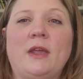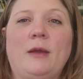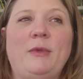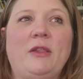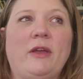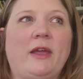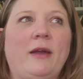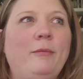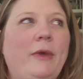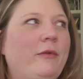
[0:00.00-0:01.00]

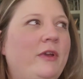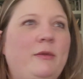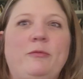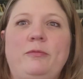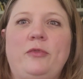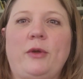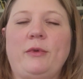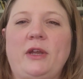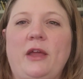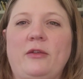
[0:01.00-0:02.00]
about ready to throw
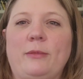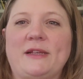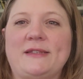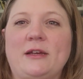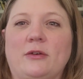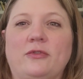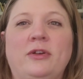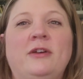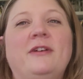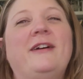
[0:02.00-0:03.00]
one together myself.
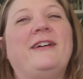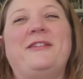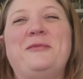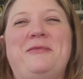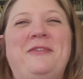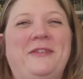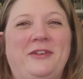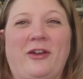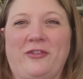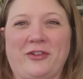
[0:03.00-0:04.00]

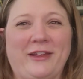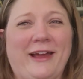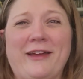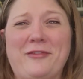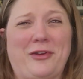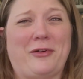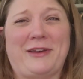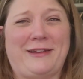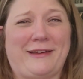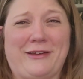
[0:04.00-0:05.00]
Not really. I have no
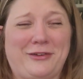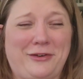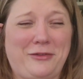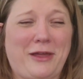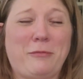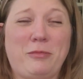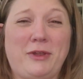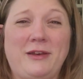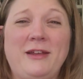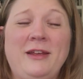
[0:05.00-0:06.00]
idea how to do that. But,